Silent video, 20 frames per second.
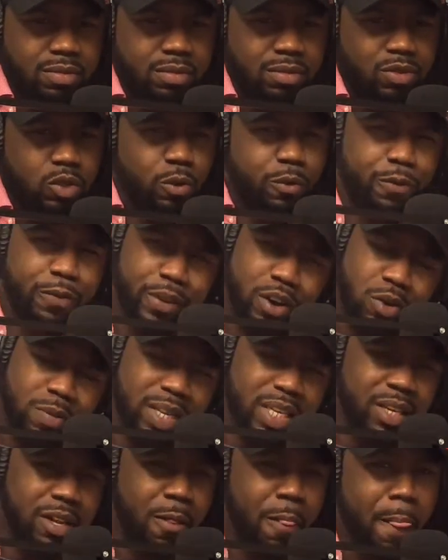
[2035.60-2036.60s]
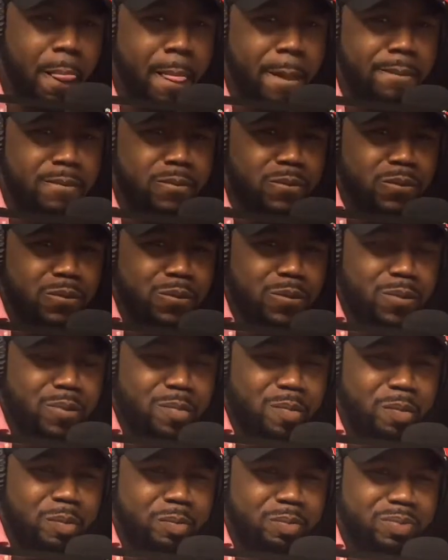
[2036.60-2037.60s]
You feel me?
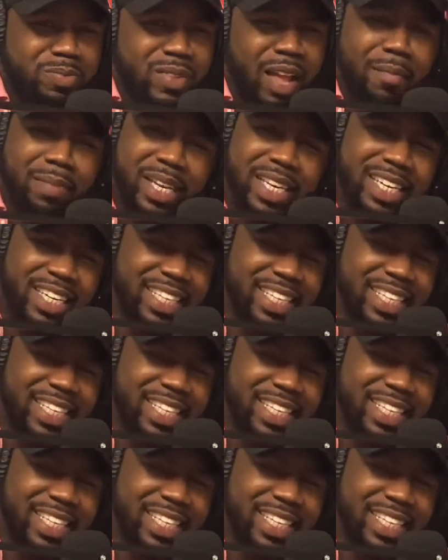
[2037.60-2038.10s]
I'm getting